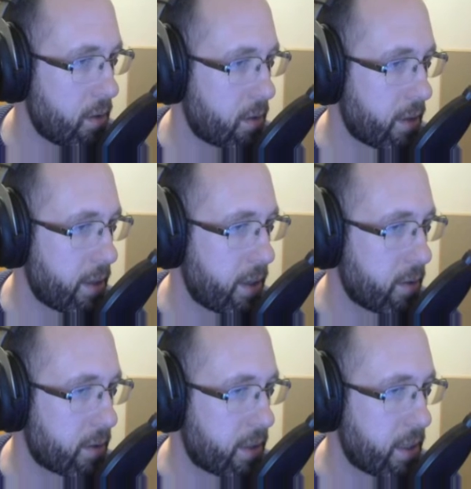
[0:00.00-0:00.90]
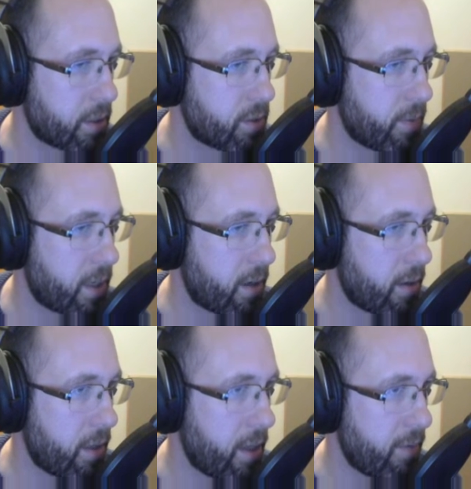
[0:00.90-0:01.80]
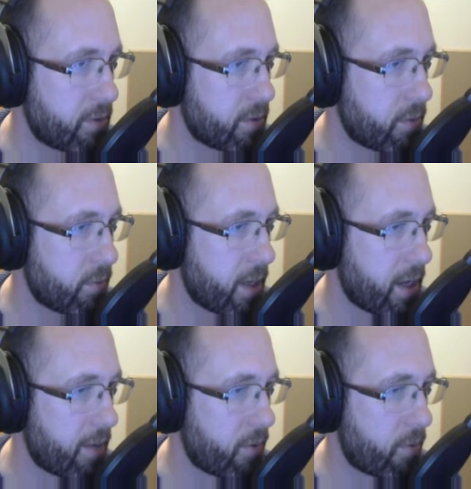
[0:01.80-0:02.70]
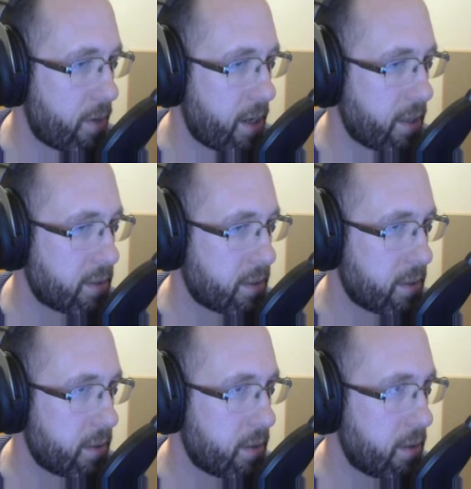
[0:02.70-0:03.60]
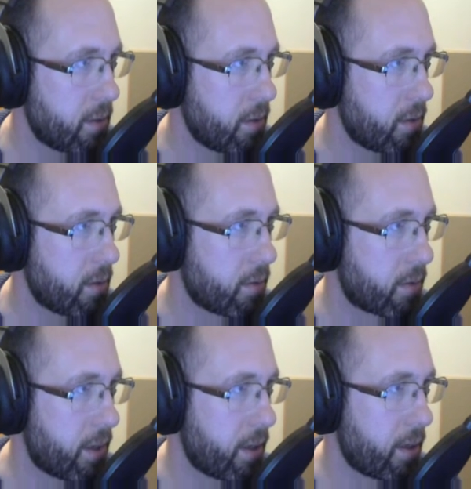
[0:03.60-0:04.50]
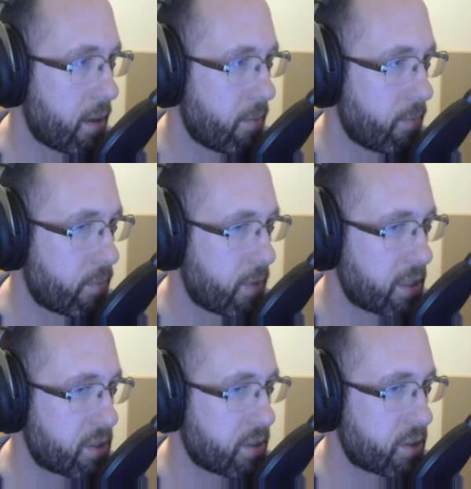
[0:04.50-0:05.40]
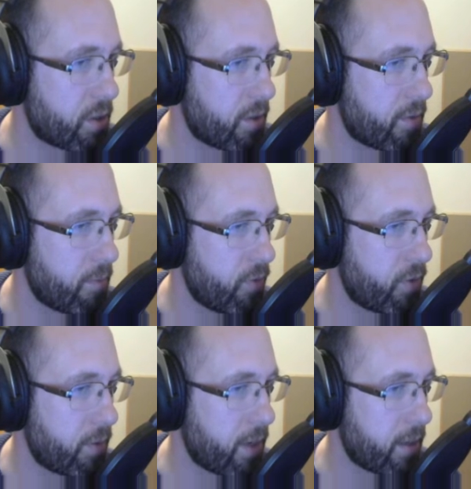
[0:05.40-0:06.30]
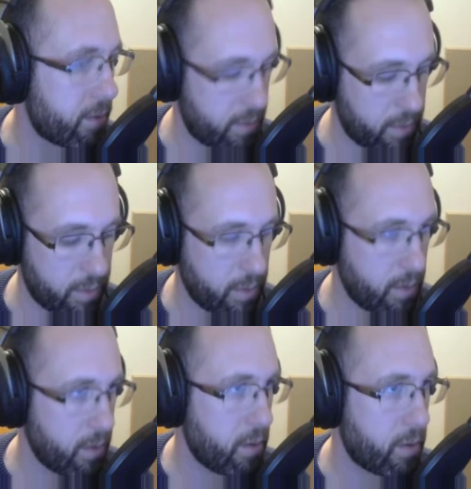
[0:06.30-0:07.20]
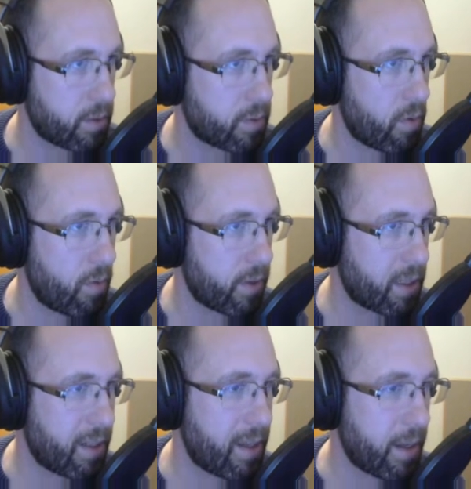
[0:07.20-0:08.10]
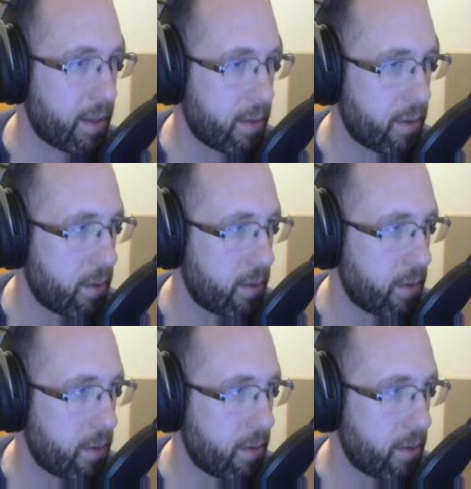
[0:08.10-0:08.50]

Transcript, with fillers: Okay, and look at that. So we got our left, we have our right. Okay, that's the server moving around. Let's go over to the client.